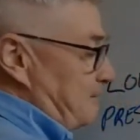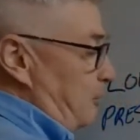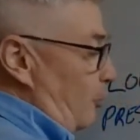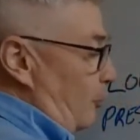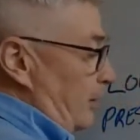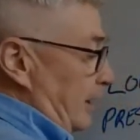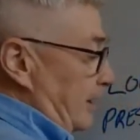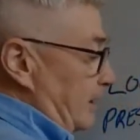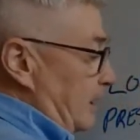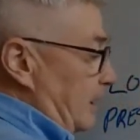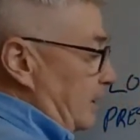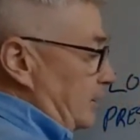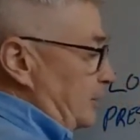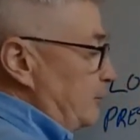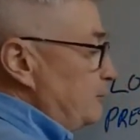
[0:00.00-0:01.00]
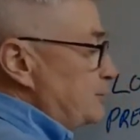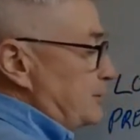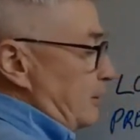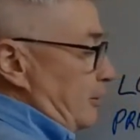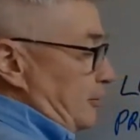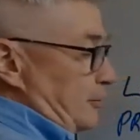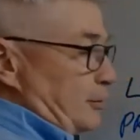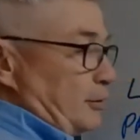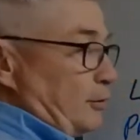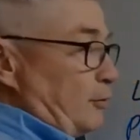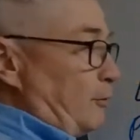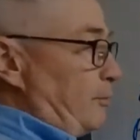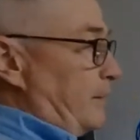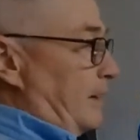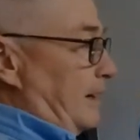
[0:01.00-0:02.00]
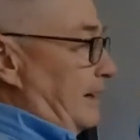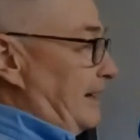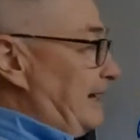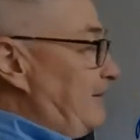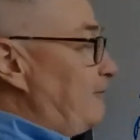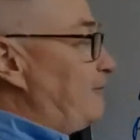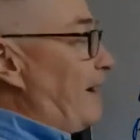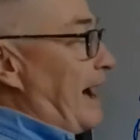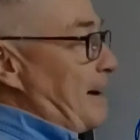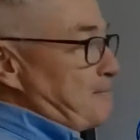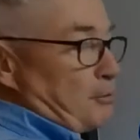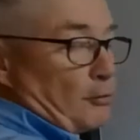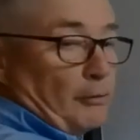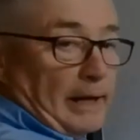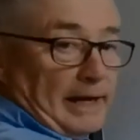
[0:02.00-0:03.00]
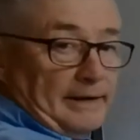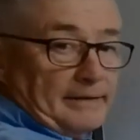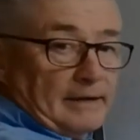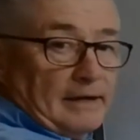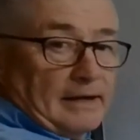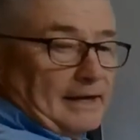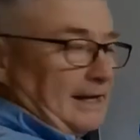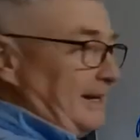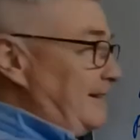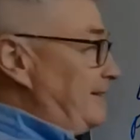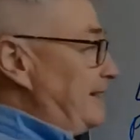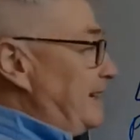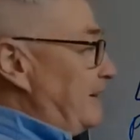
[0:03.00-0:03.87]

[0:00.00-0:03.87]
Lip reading: point to start to evaporate in the